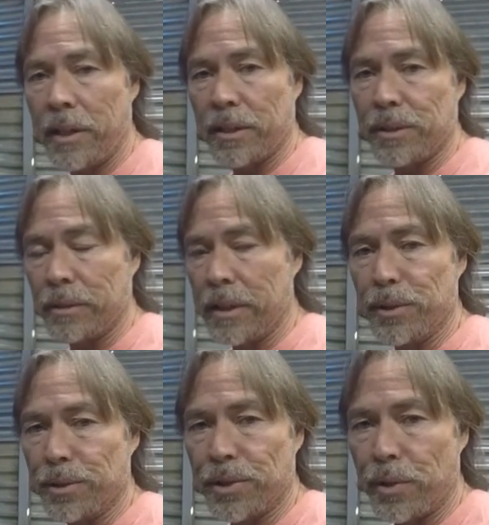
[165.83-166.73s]
The necks are
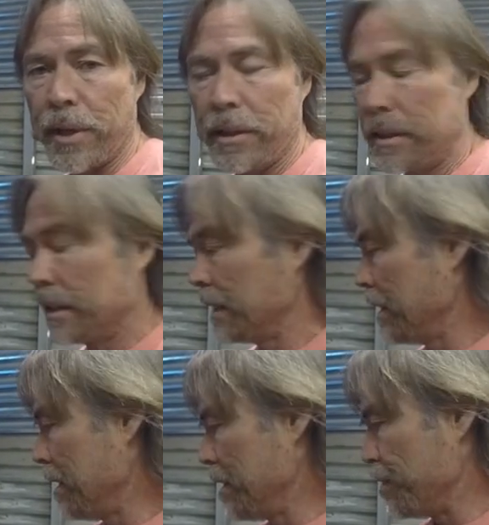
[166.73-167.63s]
laser straight,
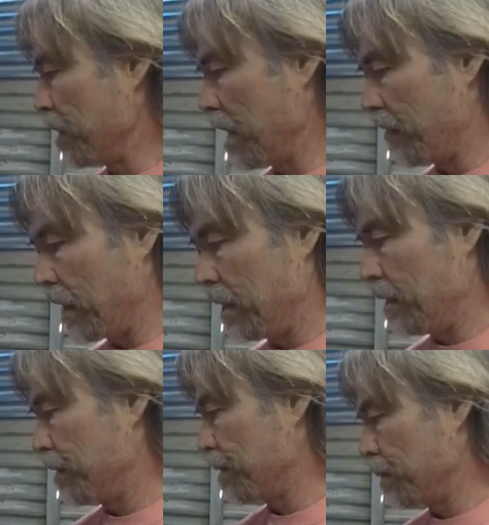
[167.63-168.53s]
shouldn't have
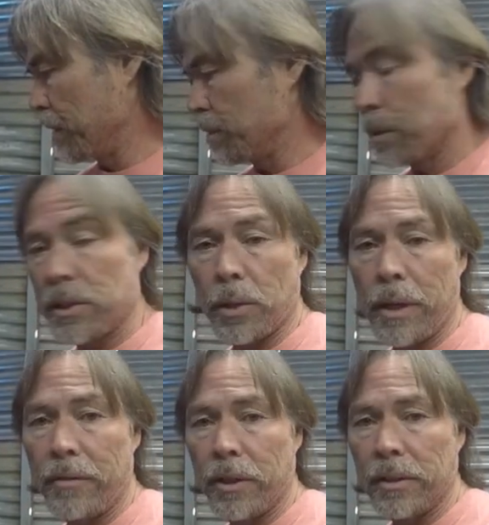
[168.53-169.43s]
any issues with these
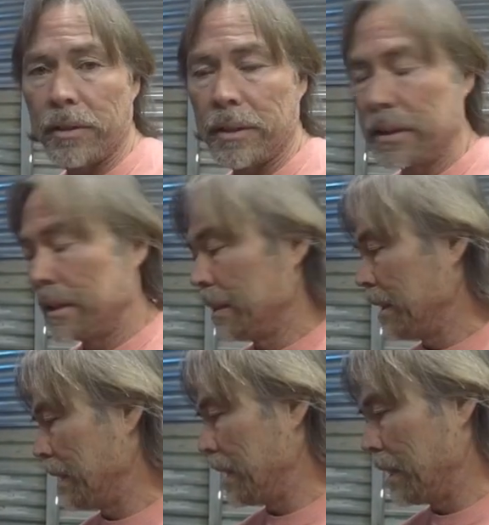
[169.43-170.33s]
whatsoever.
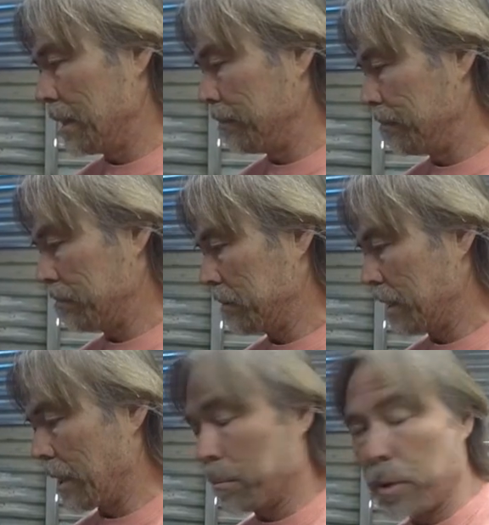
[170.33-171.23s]
Um,
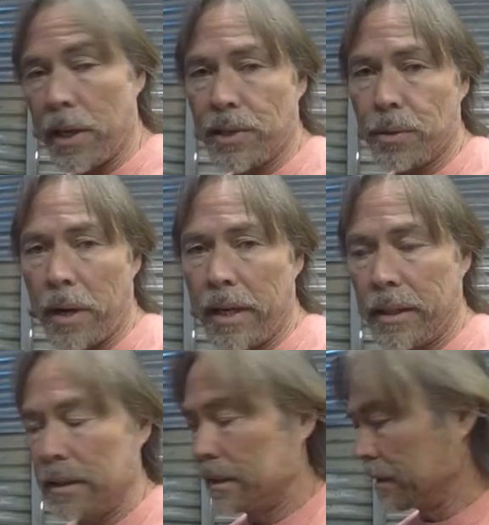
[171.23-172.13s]
got them priced
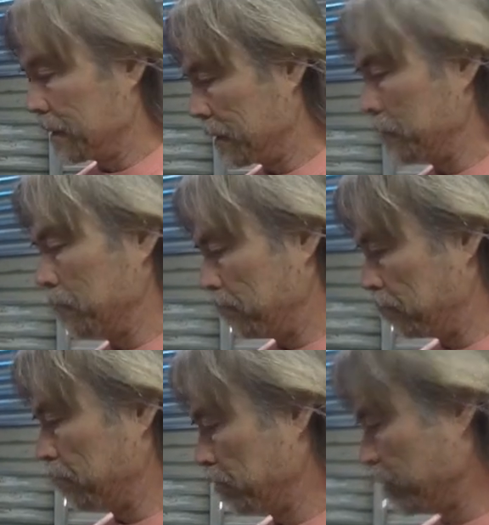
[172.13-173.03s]
right.
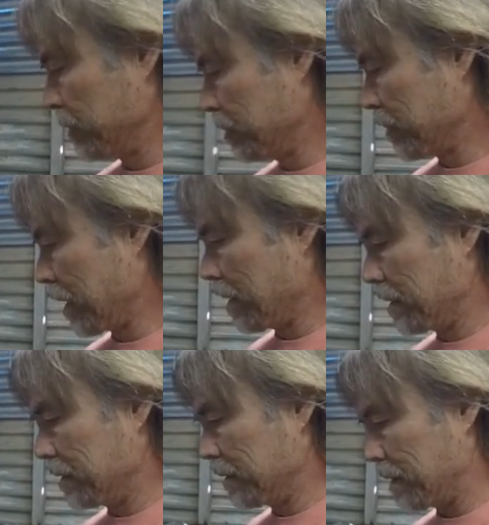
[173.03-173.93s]

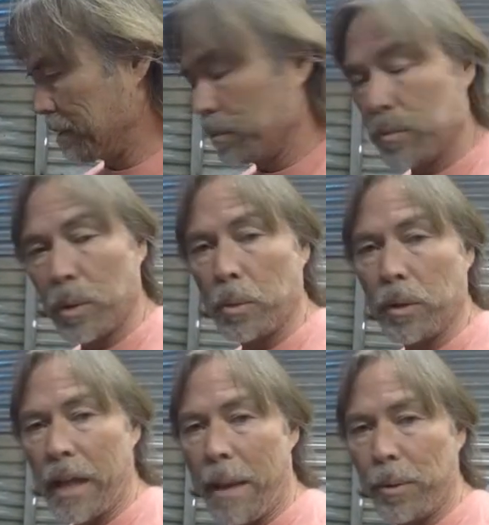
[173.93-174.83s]
Um, uh, we're
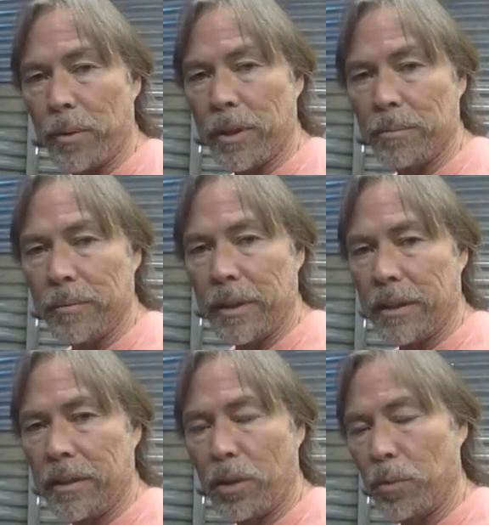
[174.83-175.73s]
real happy with them,
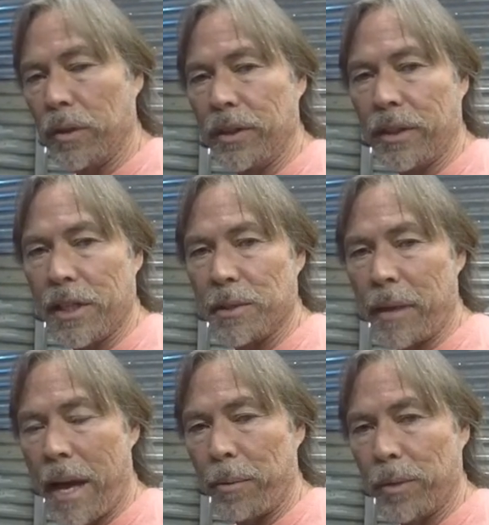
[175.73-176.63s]
and hopefully you guys will
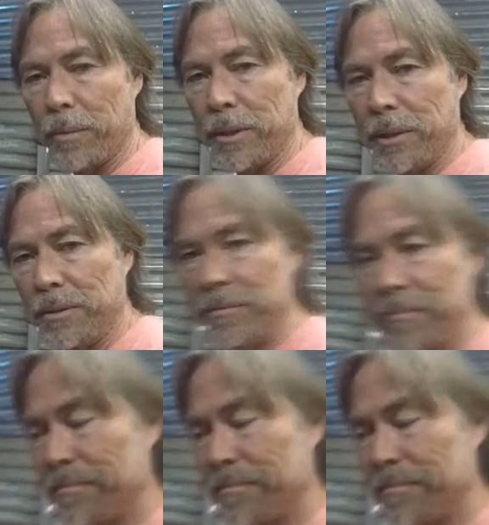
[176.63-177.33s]
be happy with them too.